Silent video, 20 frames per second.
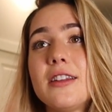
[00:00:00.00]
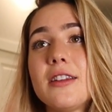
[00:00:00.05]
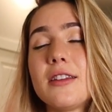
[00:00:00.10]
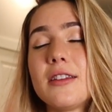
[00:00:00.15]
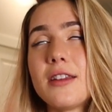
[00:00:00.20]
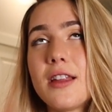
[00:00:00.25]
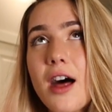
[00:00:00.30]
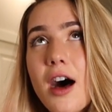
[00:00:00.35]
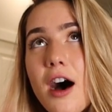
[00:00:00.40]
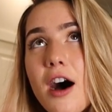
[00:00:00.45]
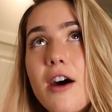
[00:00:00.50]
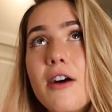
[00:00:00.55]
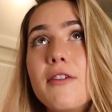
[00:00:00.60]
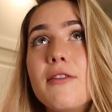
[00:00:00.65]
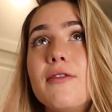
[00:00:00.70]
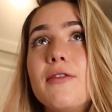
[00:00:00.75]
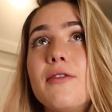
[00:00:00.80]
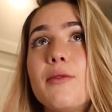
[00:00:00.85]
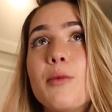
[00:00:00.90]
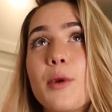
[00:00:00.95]

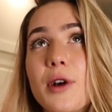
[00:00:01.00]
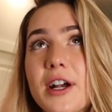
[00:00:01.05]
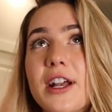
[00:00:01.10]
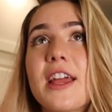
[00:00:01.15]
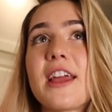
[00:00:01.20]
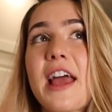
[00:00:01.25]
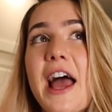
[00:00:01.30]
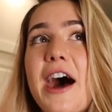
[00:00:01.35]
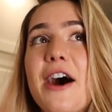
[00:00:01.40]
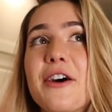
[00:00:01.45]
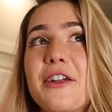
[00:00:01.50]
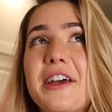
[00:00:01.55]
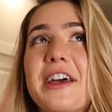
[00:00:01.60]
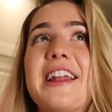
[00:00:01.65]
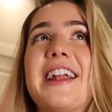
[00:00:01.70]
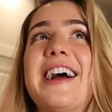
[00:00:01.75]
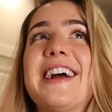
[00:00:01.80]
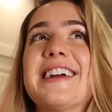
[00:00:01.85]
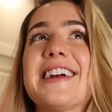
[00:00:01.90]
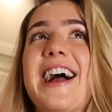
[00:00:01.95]
love working out,
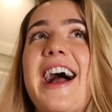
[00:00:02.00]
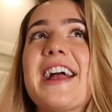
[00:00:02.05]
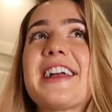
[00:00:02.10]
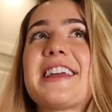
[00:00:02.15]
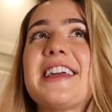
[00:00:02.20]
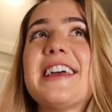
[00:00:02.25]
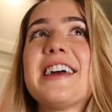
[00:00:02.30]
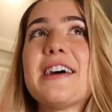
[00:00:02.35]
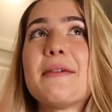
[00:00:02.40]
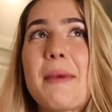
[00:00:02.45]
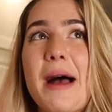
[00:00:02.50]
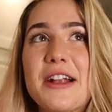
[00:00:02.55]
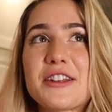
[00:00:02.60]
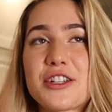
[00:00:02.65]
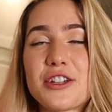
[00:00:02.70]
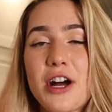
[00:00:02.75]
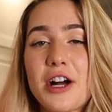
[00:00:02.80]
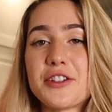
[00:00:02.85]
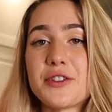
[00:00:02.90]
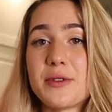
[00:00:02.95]
and I can't
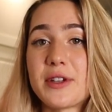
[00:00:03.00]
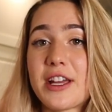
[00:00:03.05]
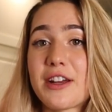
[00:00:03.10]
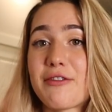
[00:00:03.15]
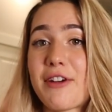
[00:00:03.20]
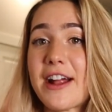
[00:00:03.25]
imagine not doing it.